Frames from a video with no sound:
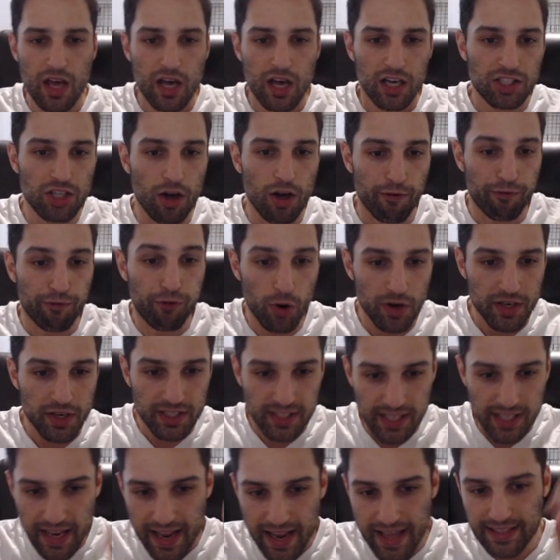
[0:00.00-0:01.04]
So for
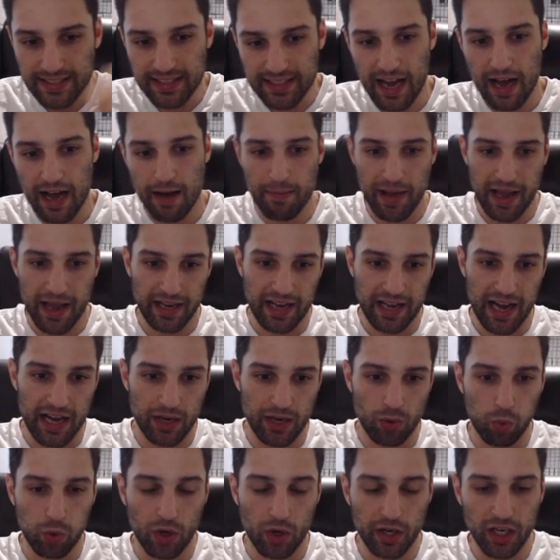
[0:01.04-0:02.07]
today's combat
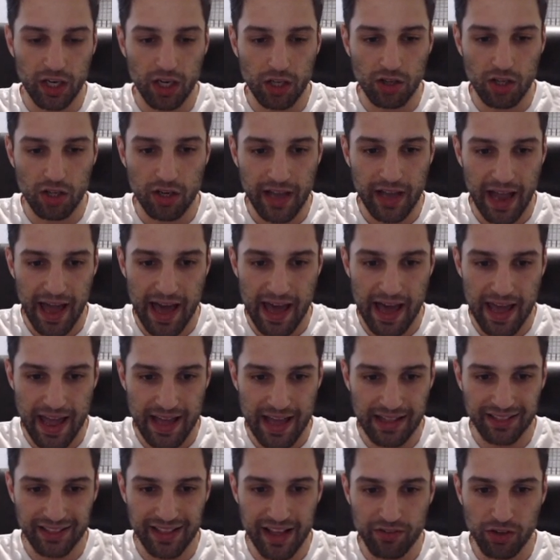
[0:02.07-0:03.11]
guide, we're gonna look at a
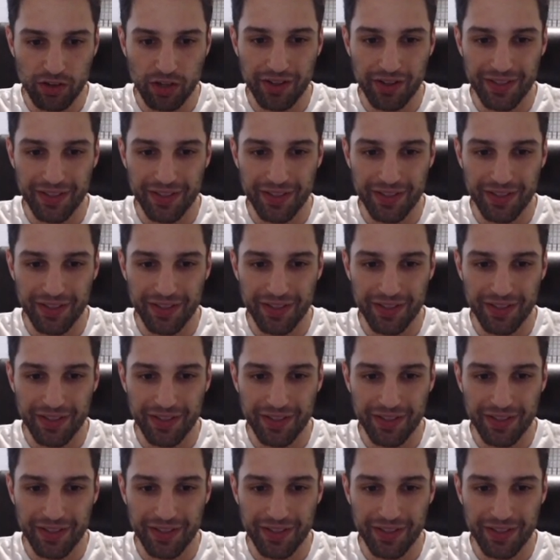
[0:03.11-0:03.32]
level